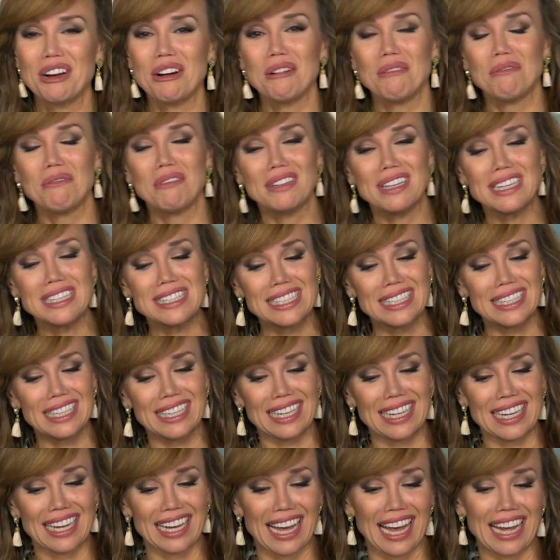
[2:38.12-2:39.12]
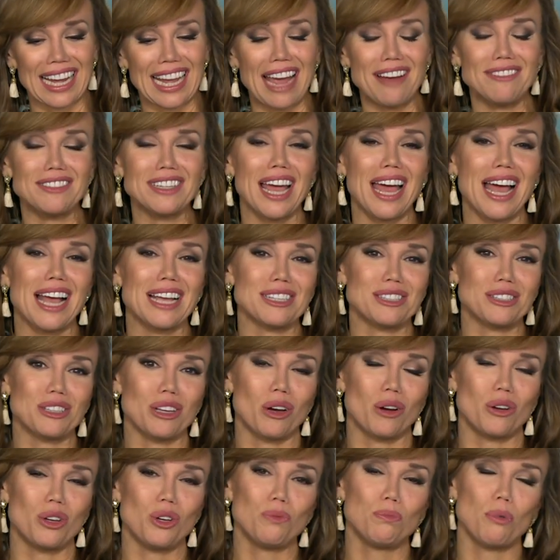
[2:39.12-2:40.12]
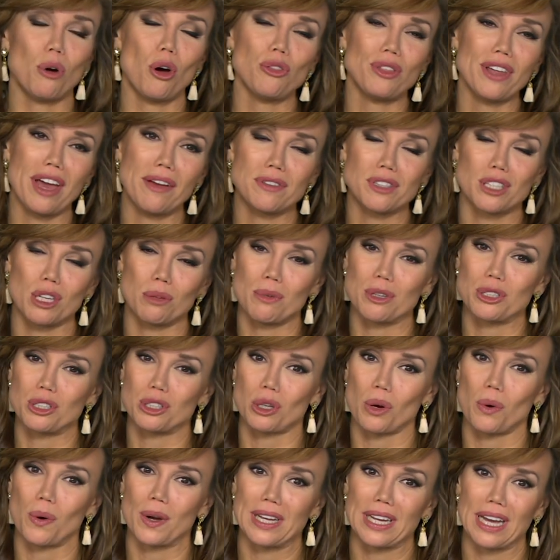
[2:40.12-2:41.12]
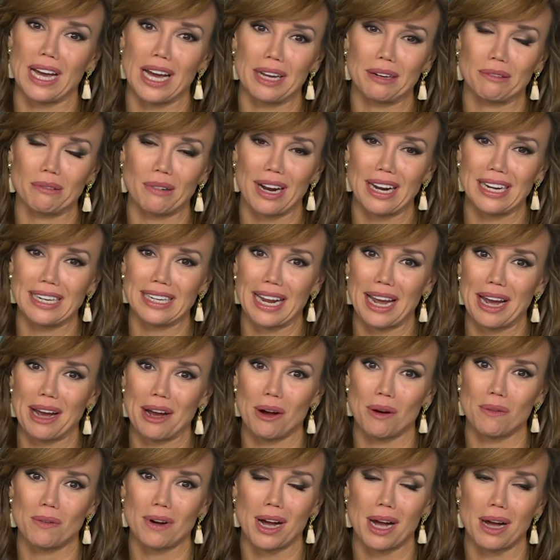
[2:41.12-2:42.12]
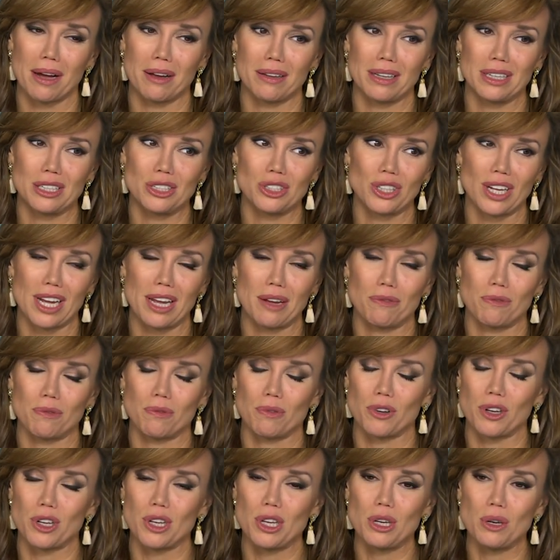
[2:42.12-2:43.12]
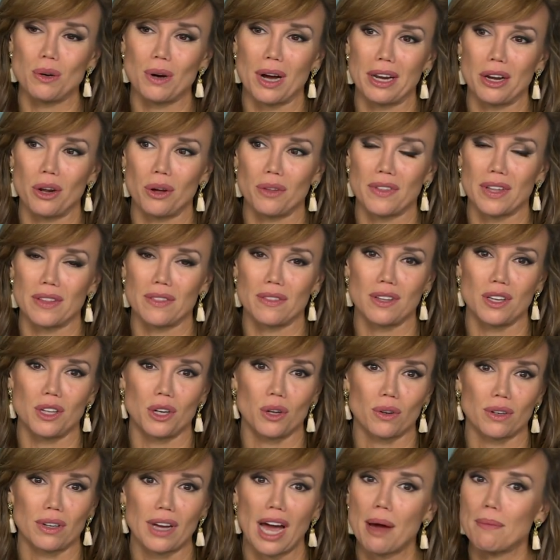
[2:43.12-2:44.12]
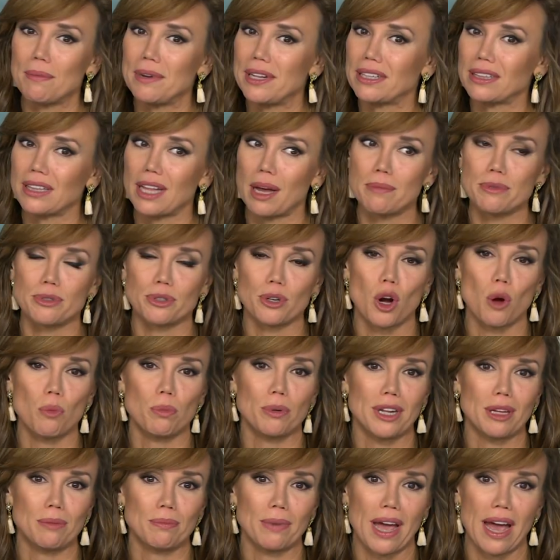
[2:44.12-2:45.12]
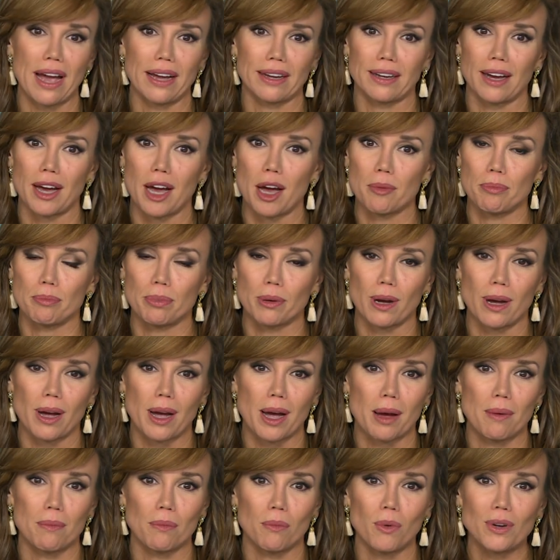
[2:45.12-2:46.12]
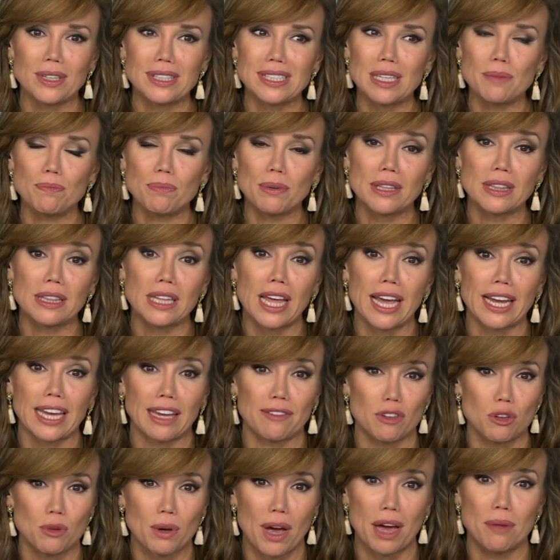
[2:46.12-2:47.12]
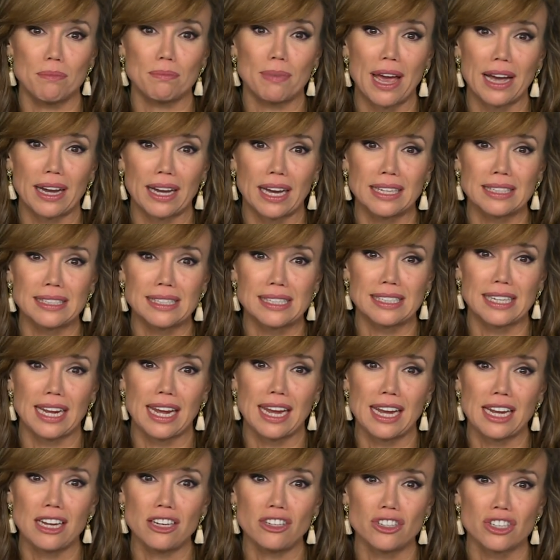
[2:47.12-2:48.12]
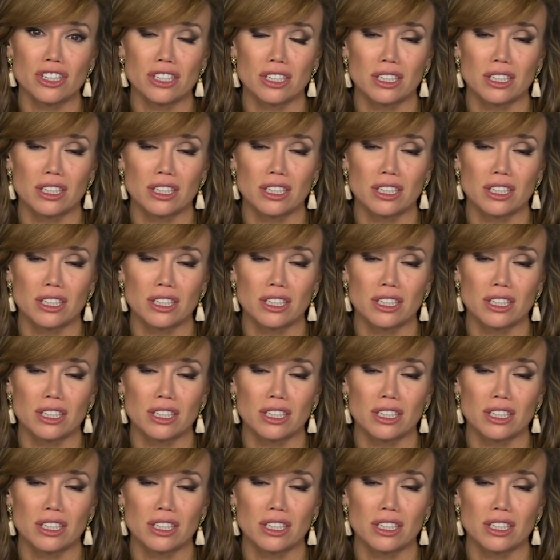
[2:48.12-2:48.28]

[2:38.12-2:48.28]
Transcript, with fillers: Well, listen. I have to ask though, you both have so much going on right now. Uh, and Jay, for you, I know that you know comedy clubs are opening back up. Um, what's it been like? Have you gotten back on stage?